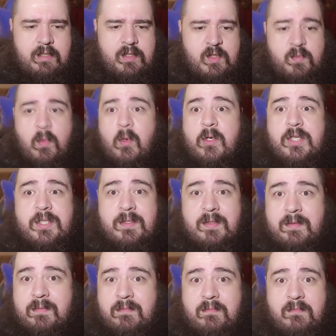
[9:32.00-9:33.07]

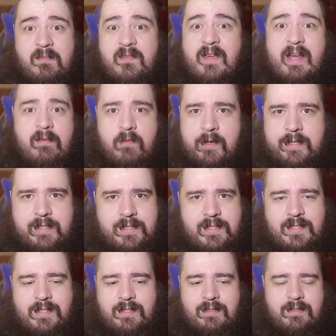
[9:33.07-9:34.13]
sports
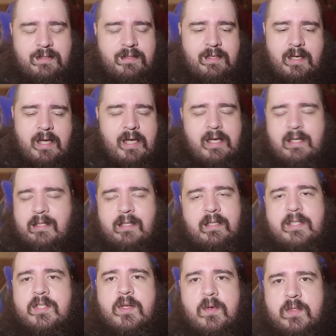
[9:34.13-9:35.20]
favorites. The
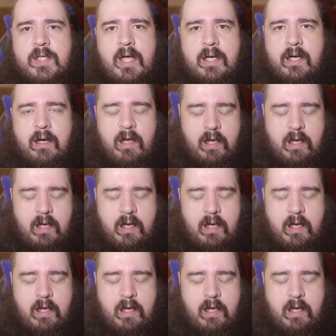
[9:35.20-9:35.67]
list goes on and